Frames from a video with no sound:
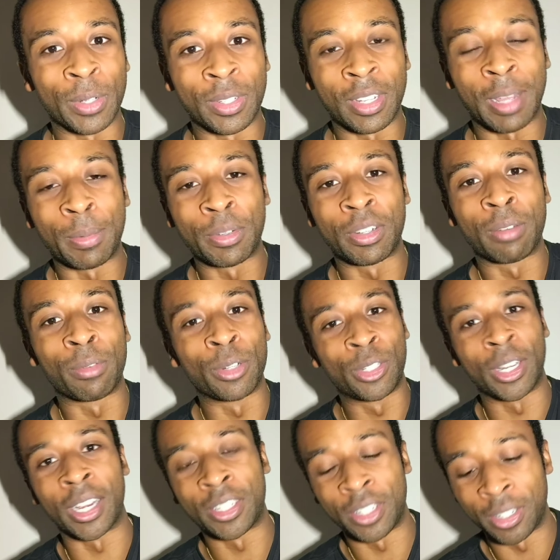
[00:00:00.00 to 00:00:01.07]
reception and
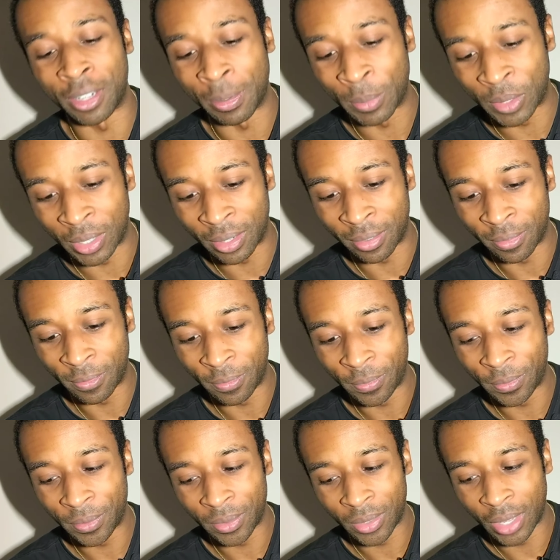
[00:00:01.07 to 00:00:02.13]
rejection comes in.
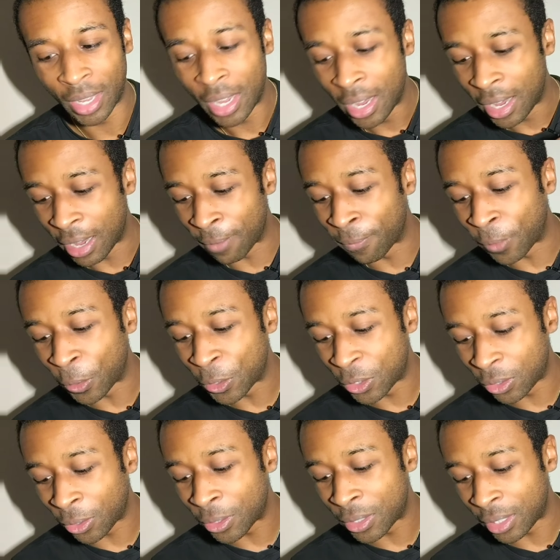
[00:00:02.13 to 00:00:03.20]
In
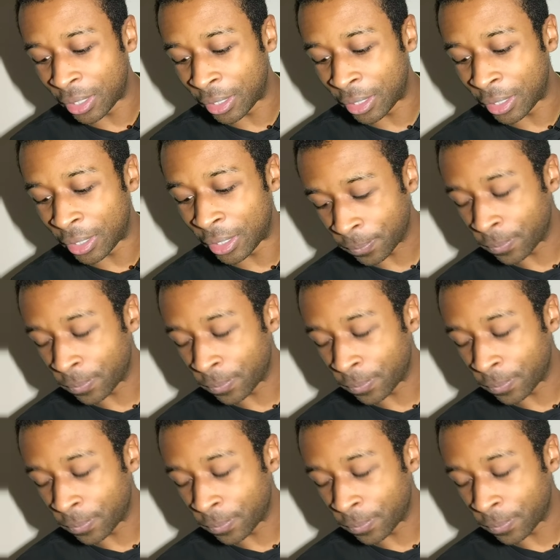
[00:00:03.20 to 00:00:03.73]
verse 13,